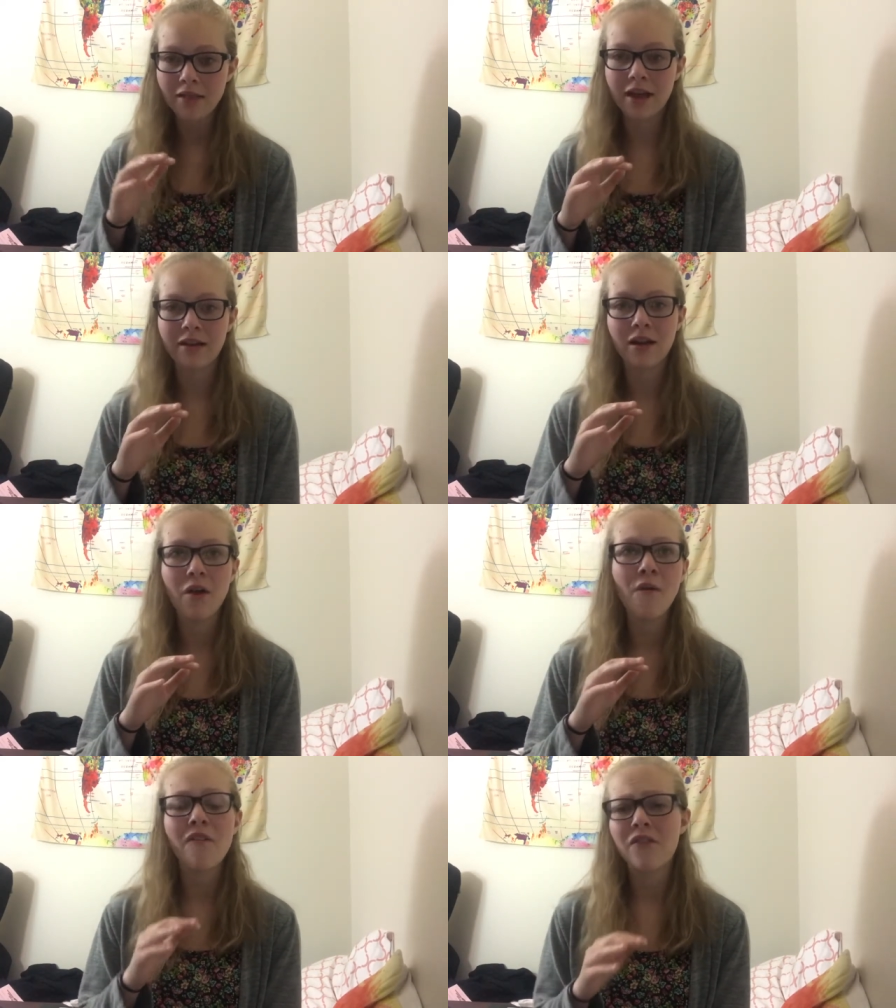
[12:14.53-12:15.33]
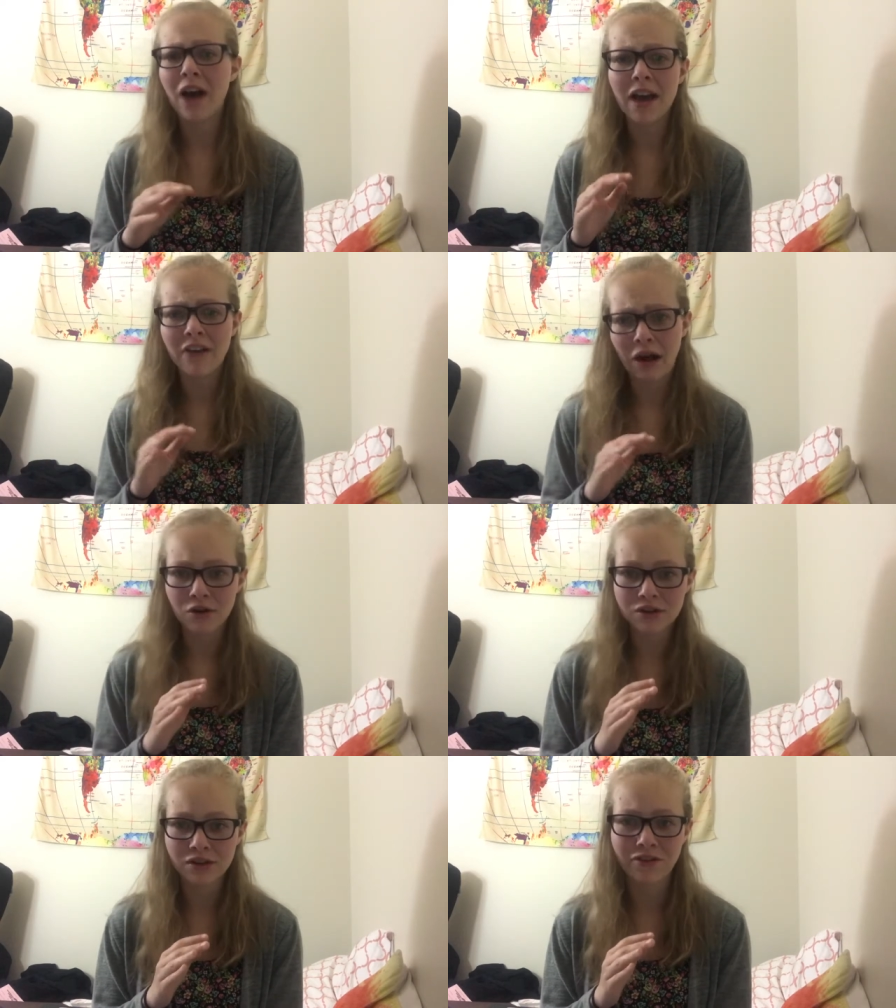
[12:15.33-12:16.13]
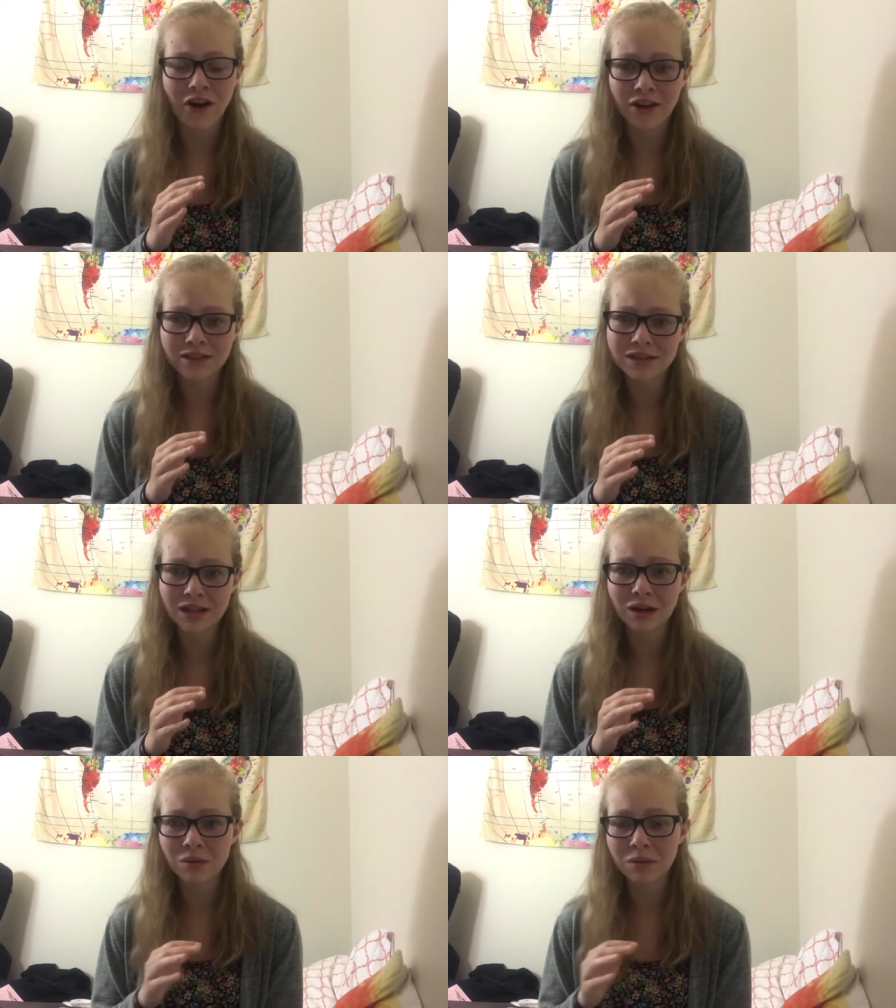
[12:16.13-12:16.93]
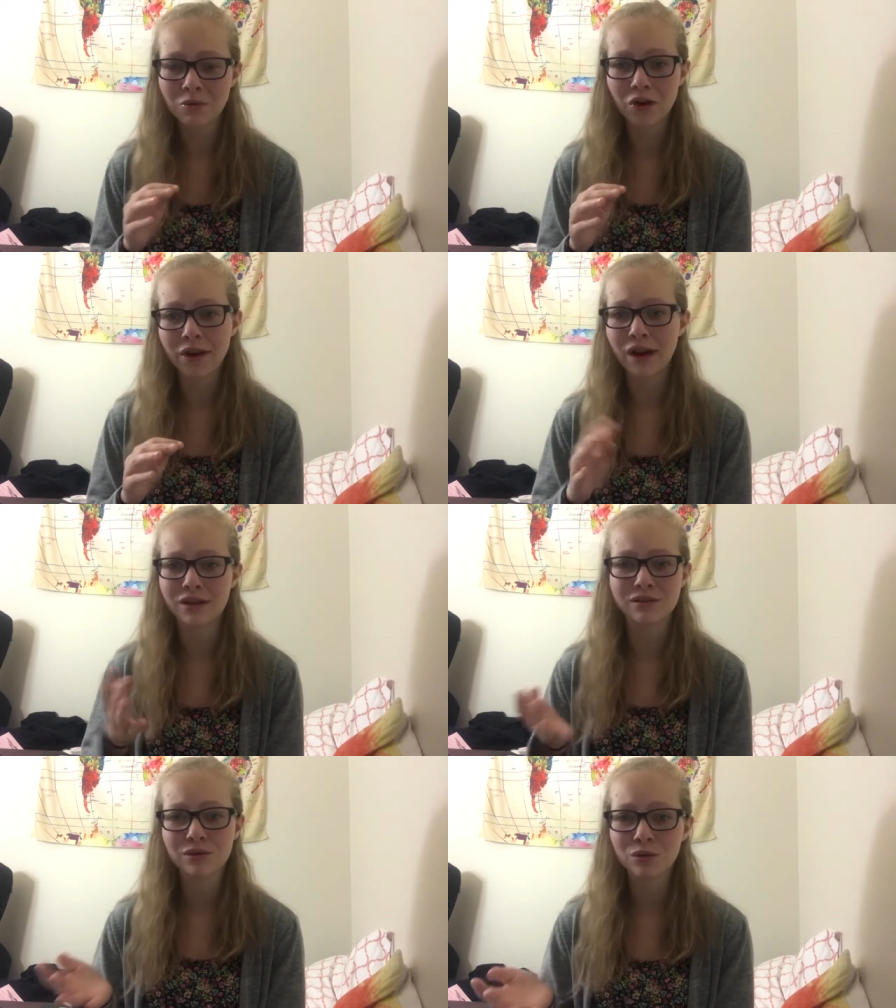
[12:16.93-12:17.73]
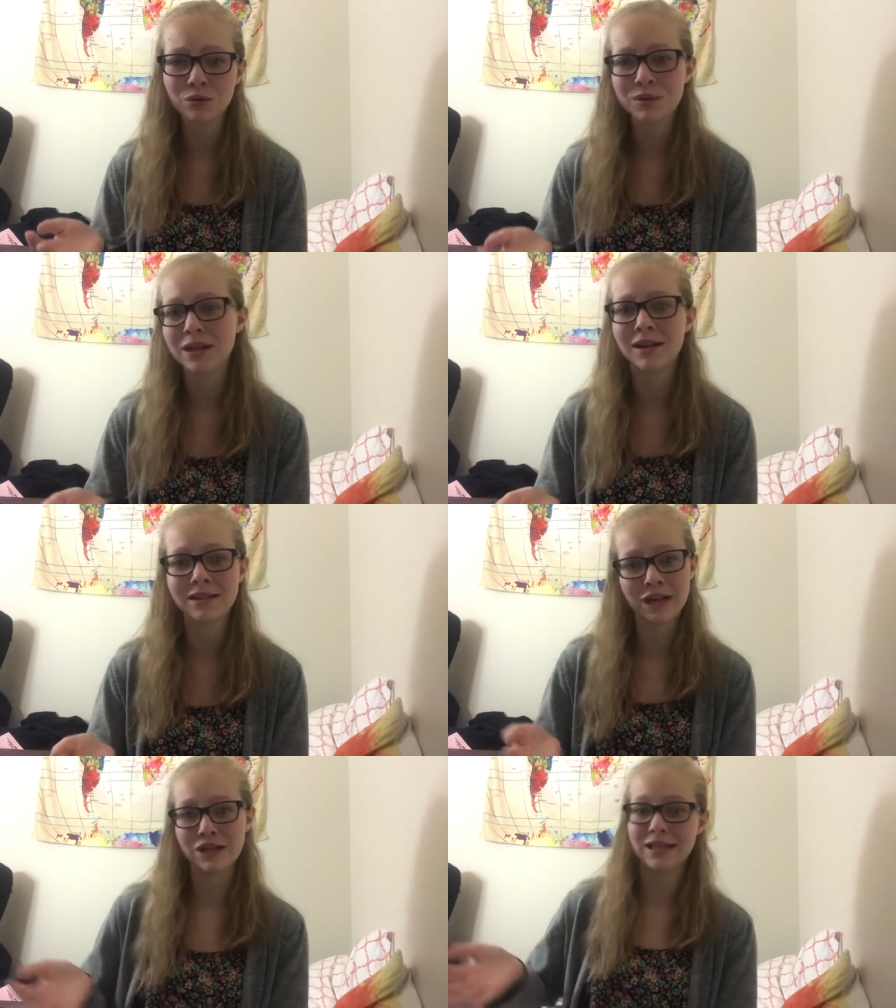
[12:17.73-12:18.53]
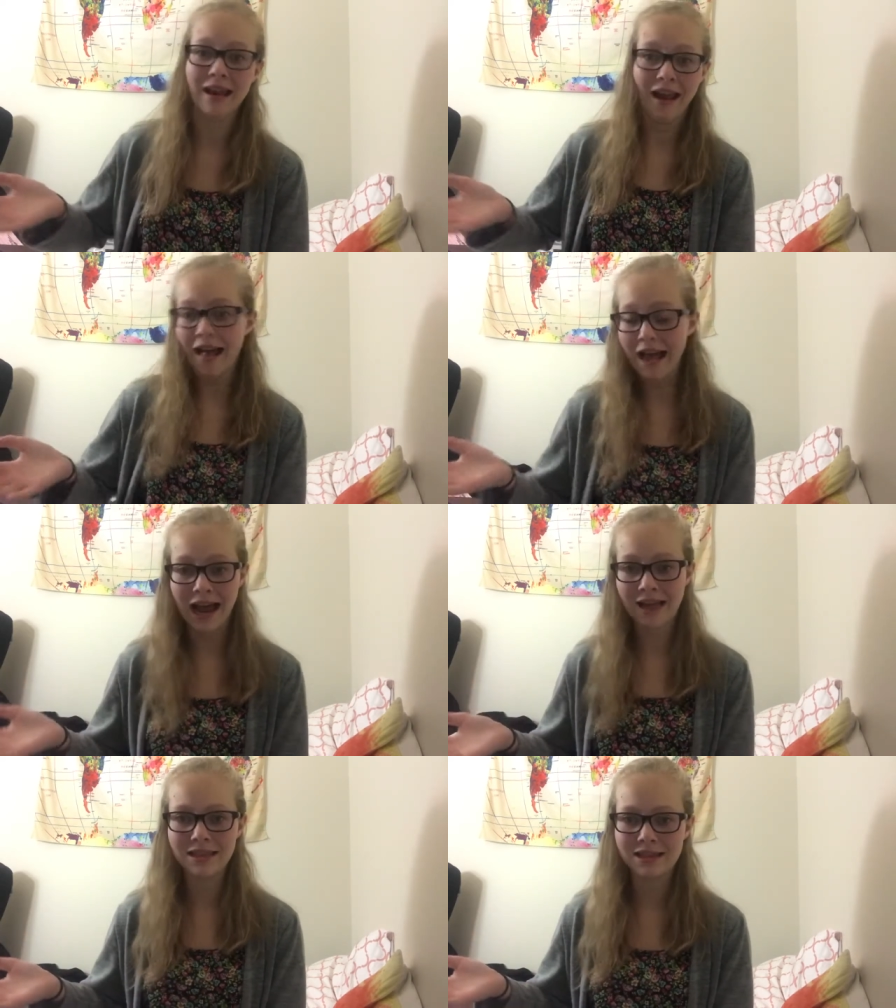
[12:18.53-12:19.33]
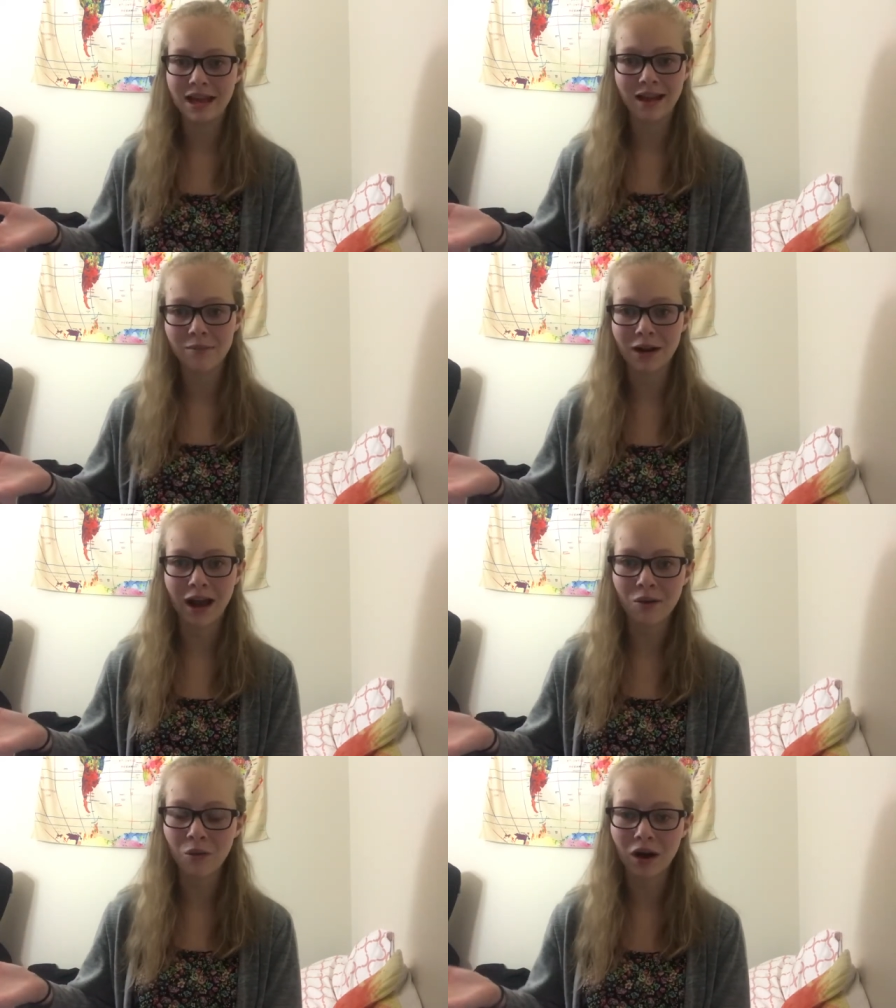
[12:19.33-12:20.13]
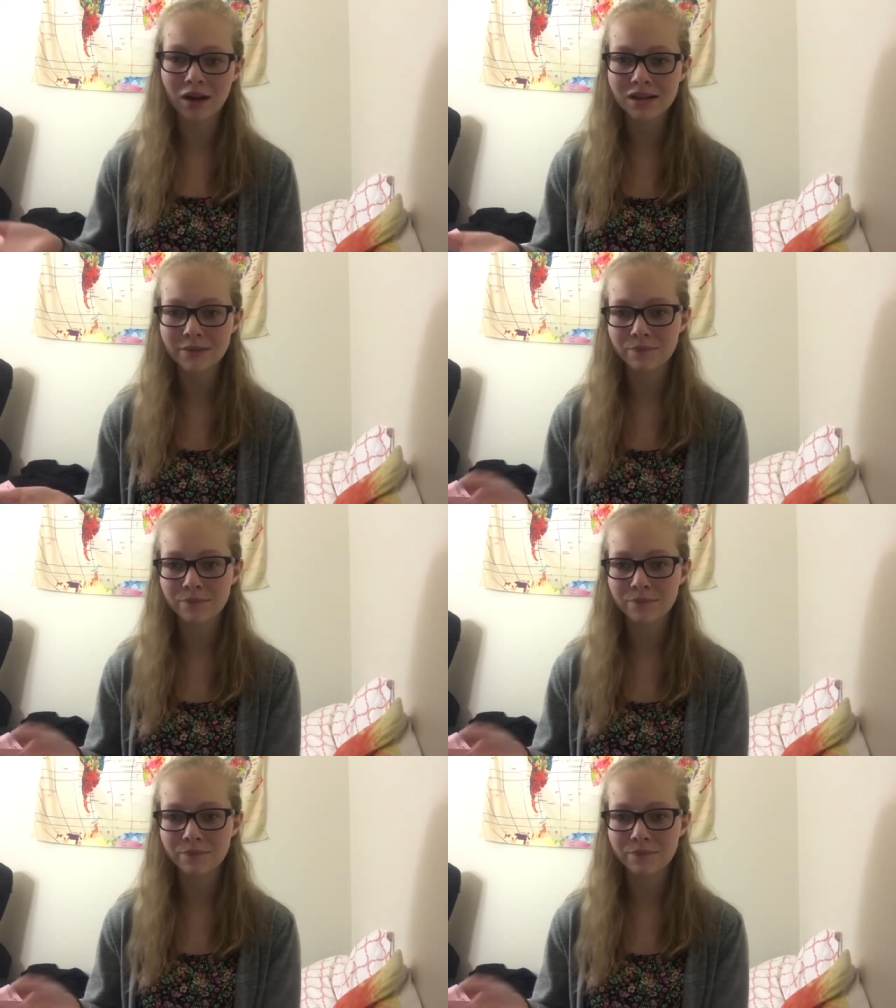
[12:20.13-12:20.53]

like 5 hours of volunteer one morning at a school because I just had the time, and I walked.